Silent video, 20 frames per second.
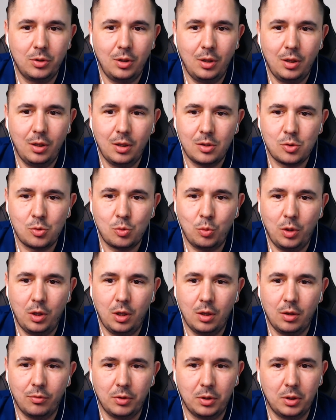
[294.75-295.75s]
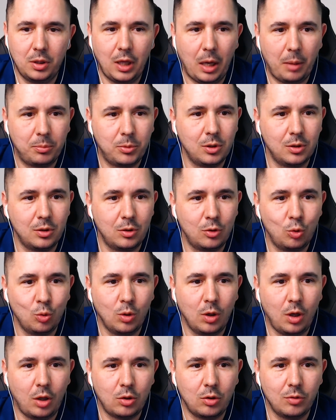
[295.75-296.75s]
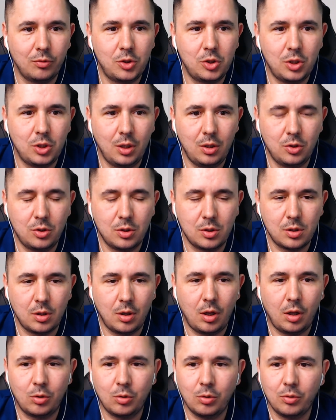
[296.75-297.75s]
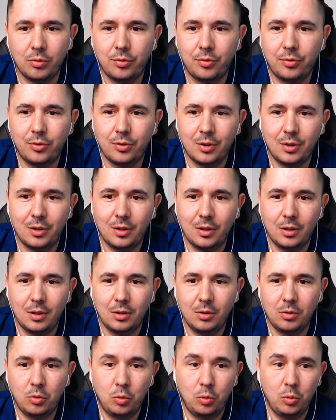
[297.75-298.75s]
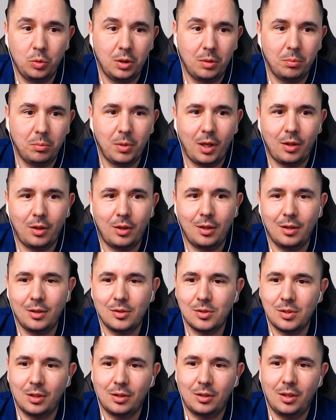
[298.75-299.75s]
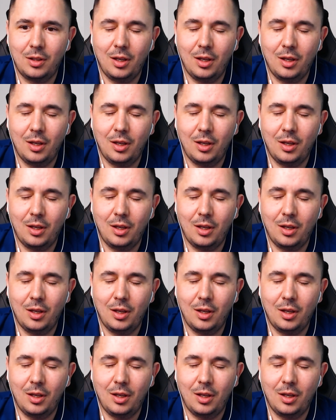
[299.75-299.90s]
the years, we have adapted to a lot of changes, a lot of good and bad things that